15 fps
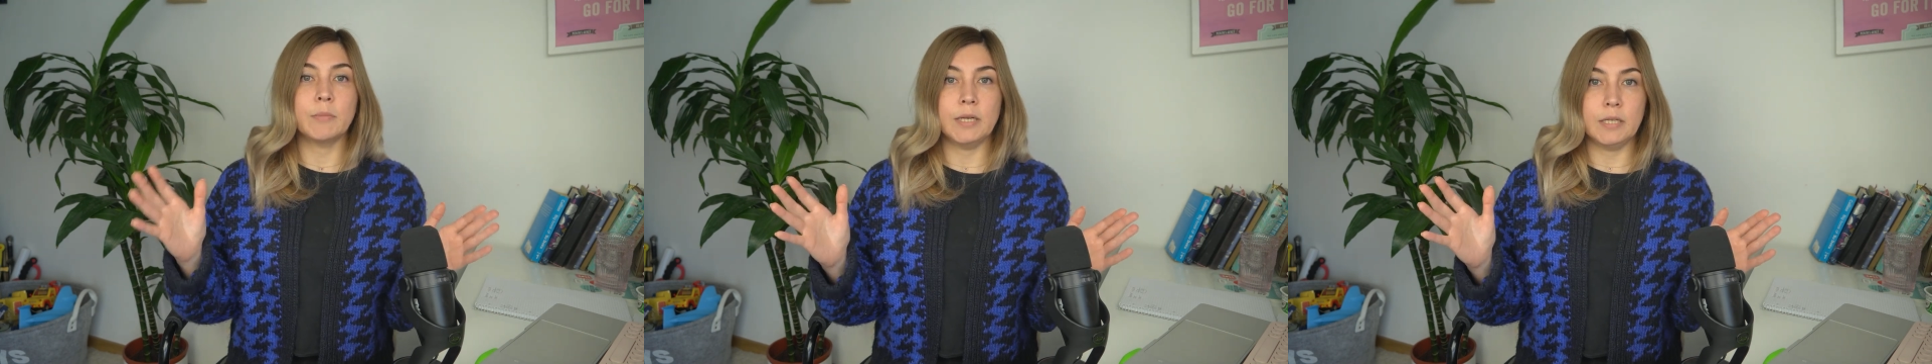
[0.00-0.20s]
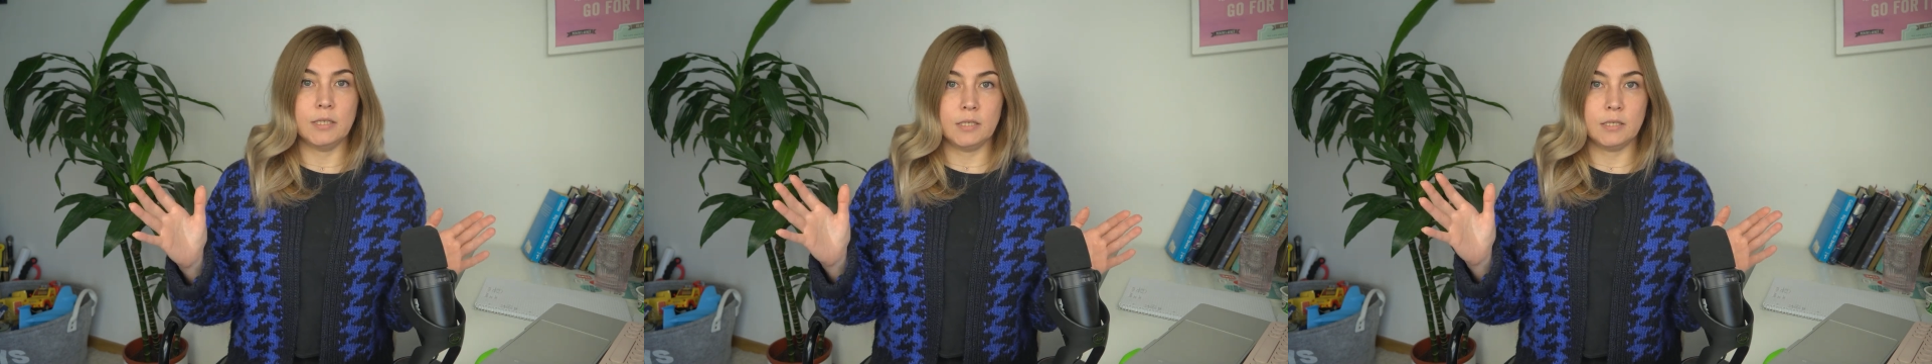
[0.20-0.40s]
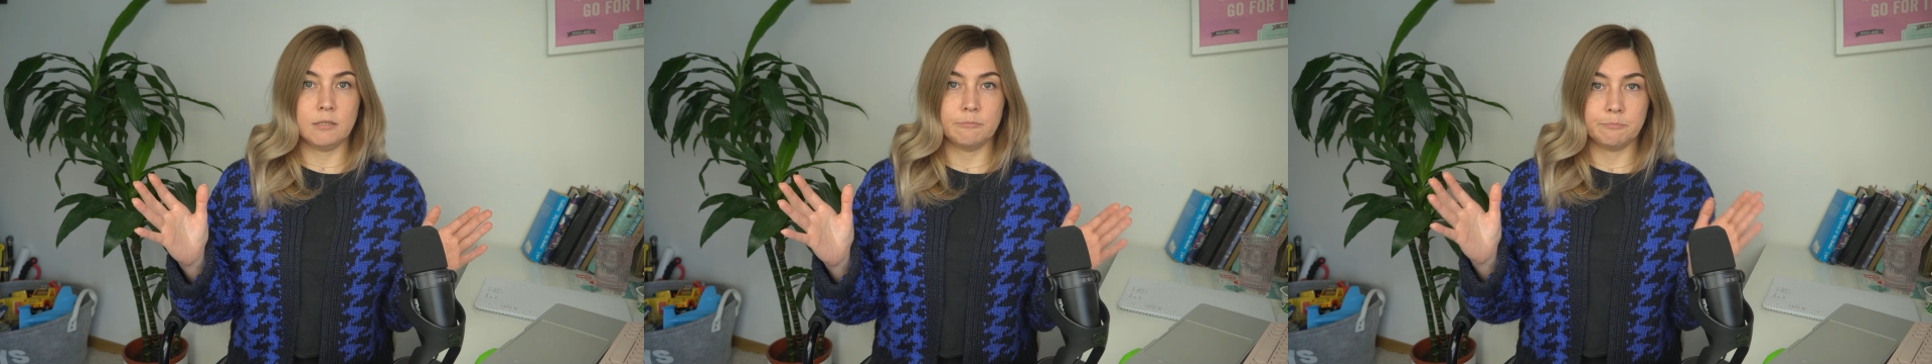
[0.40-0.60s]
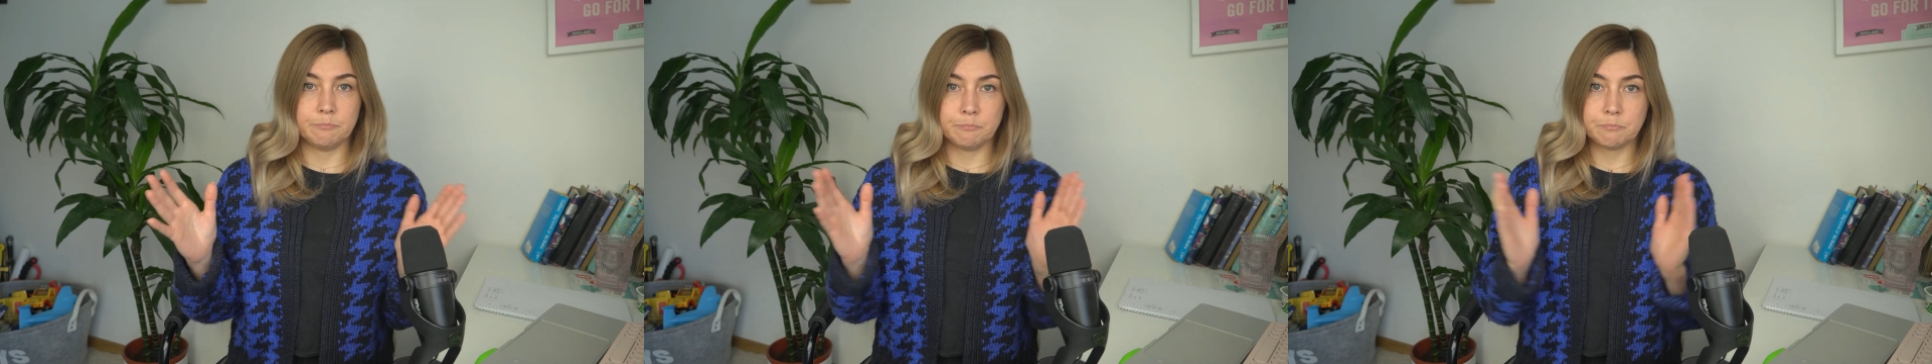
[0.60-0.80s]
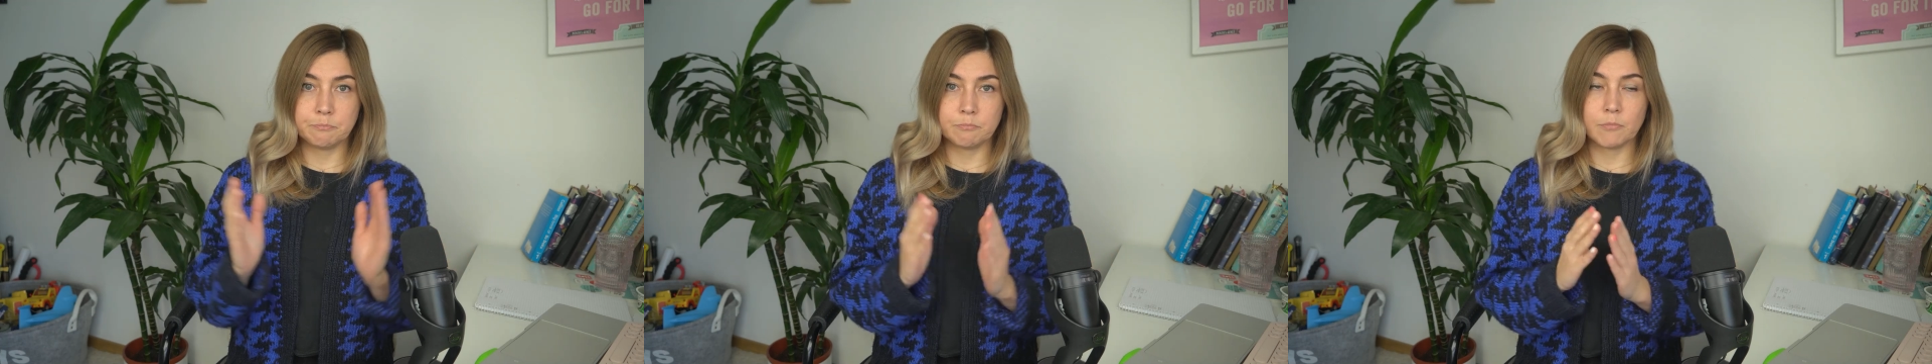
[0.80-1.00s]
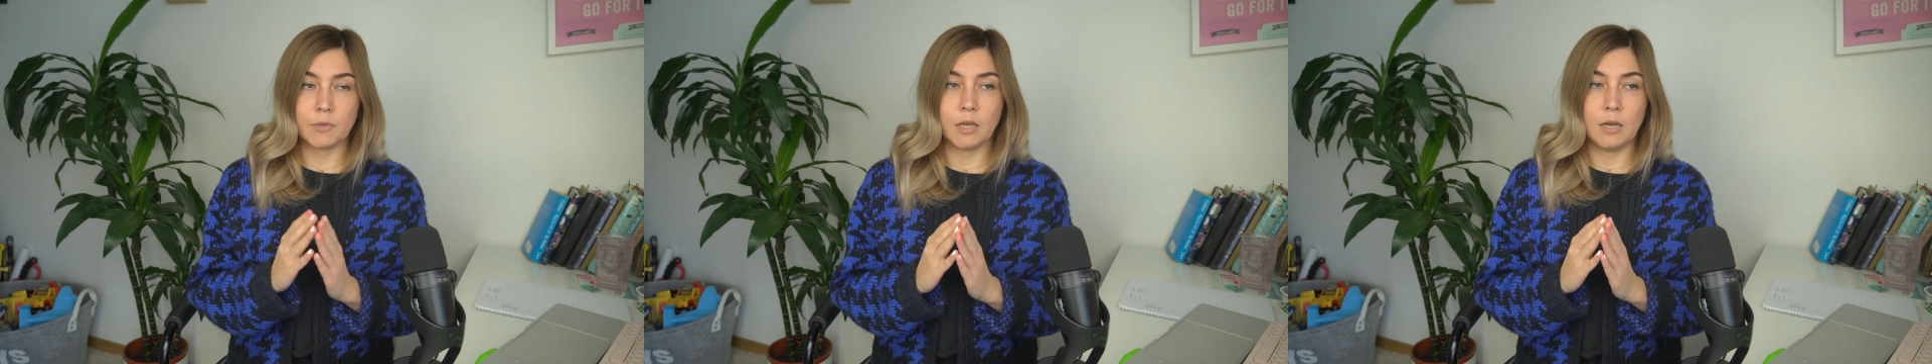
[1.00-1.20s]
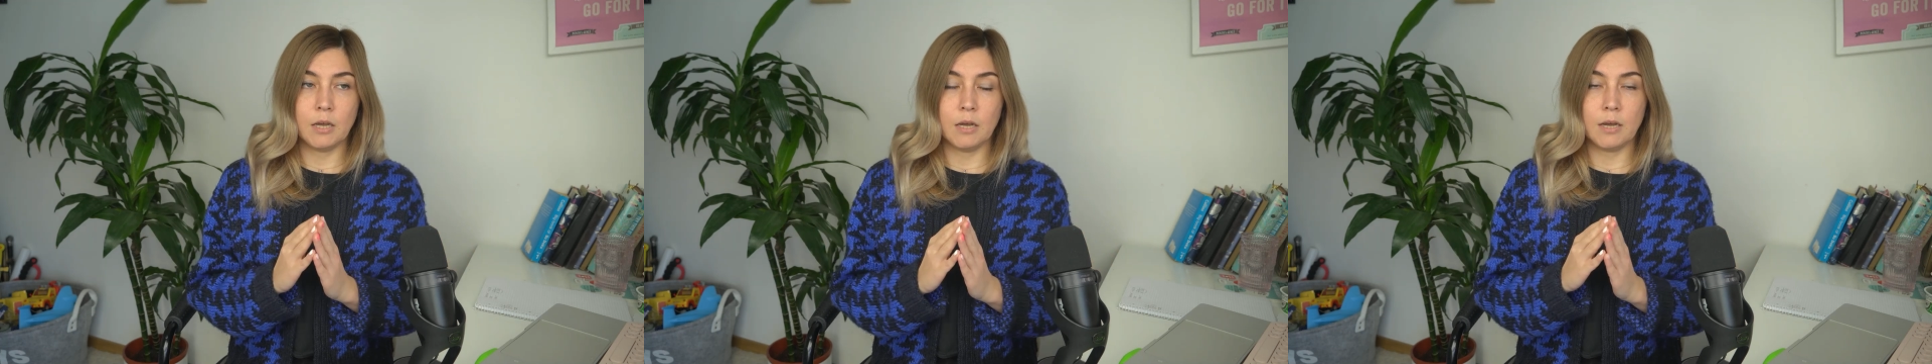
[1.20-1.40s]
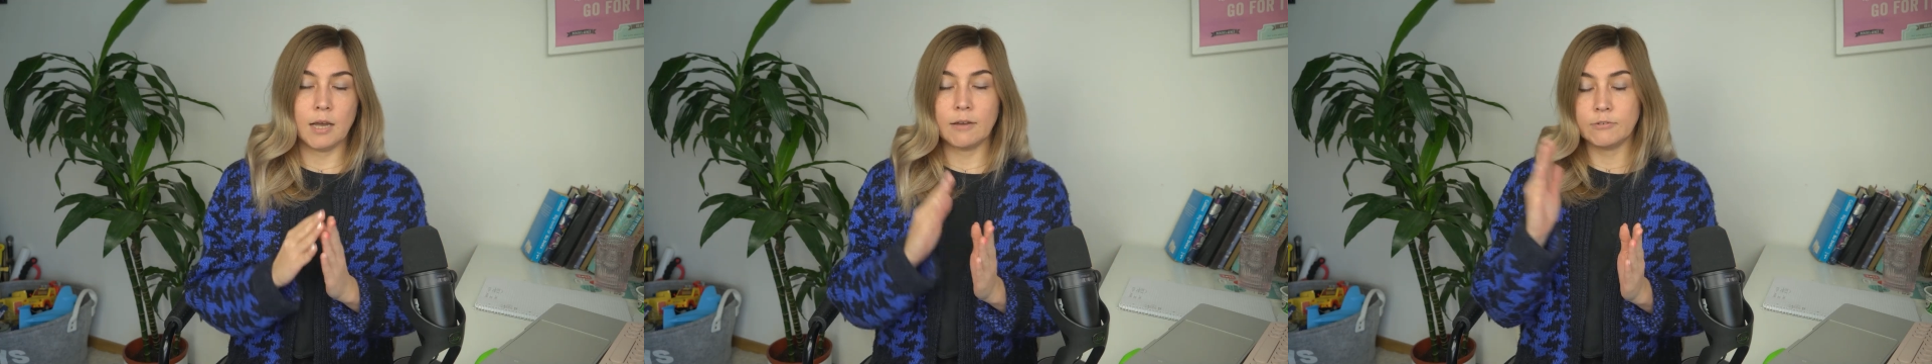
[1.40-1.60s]
minutes
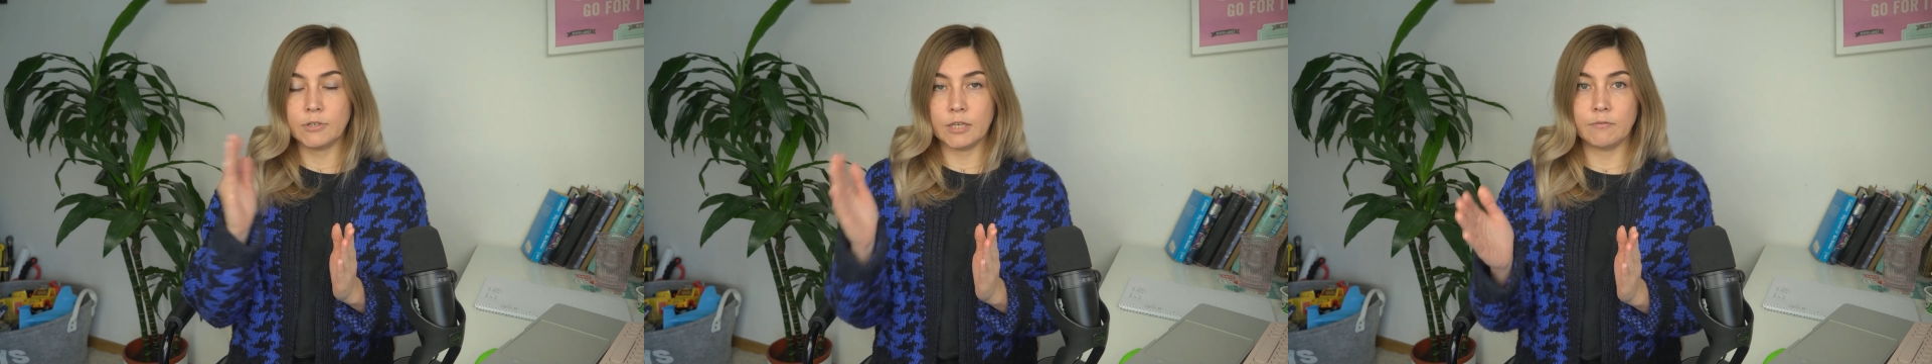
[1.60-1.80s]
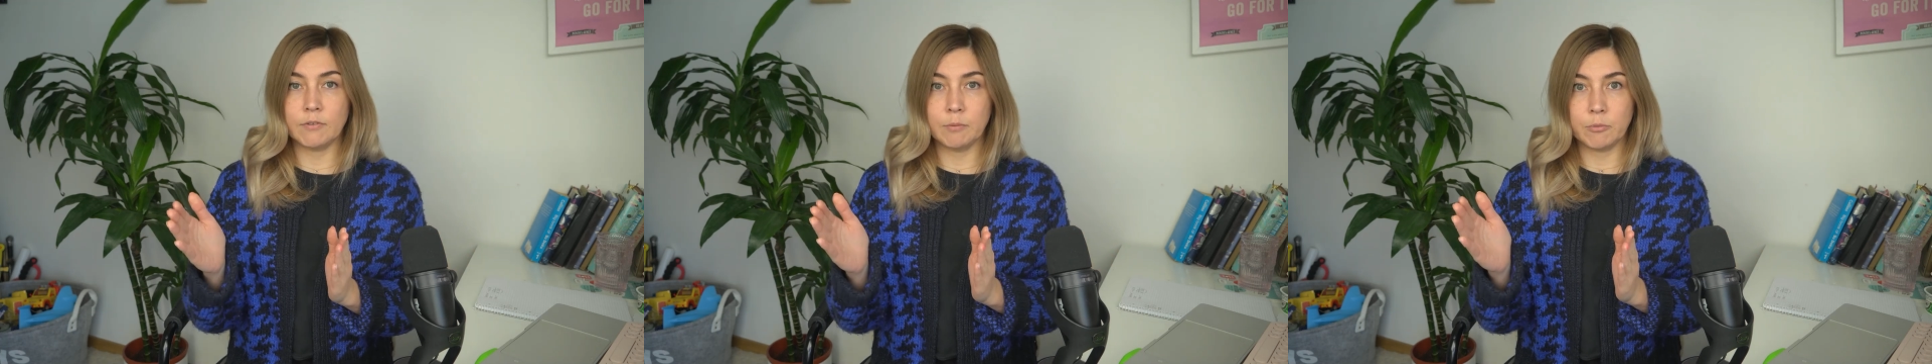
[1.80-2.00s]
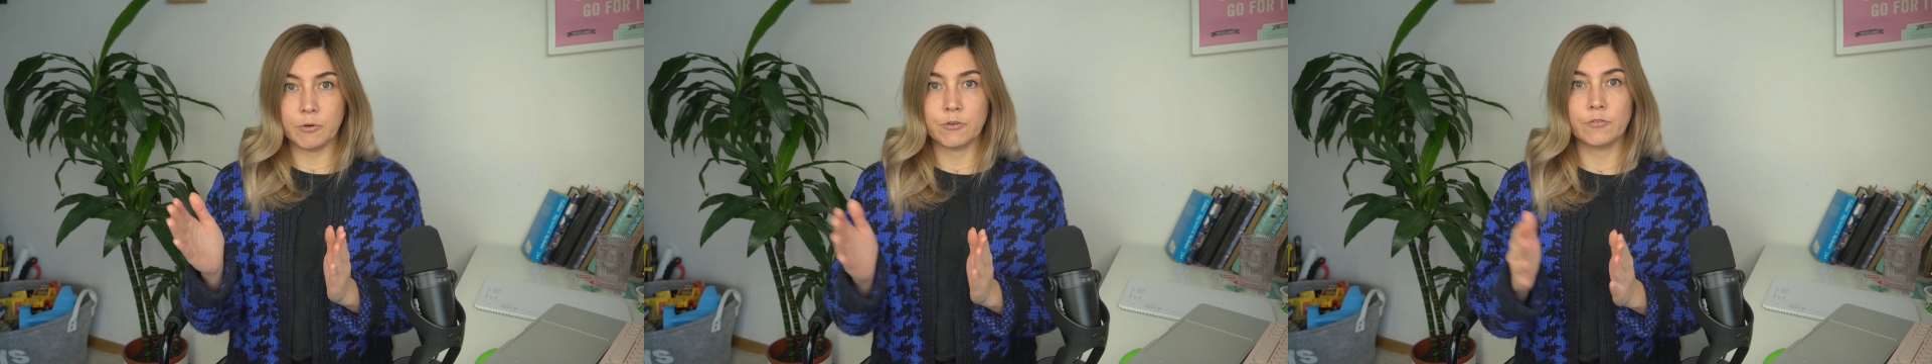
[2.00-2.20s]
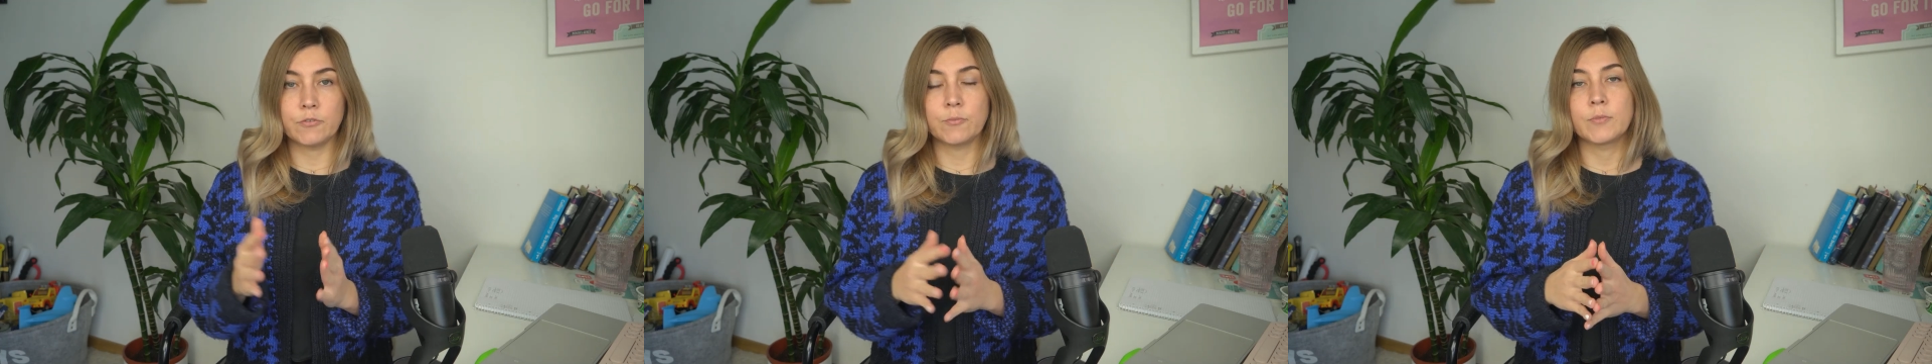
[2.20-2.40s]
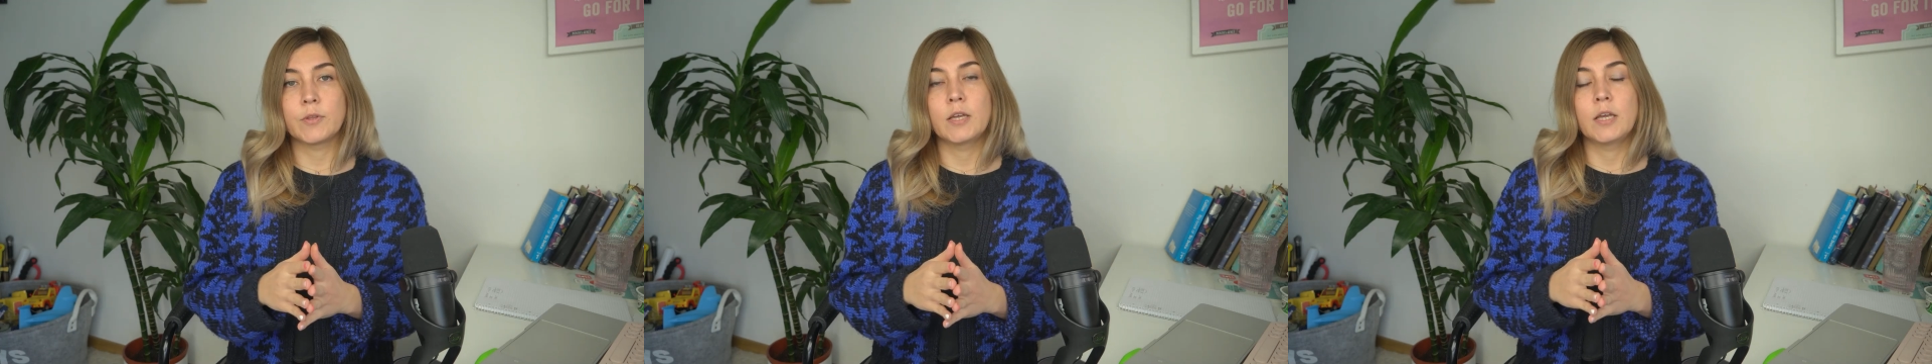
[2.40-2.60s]
after giving birth.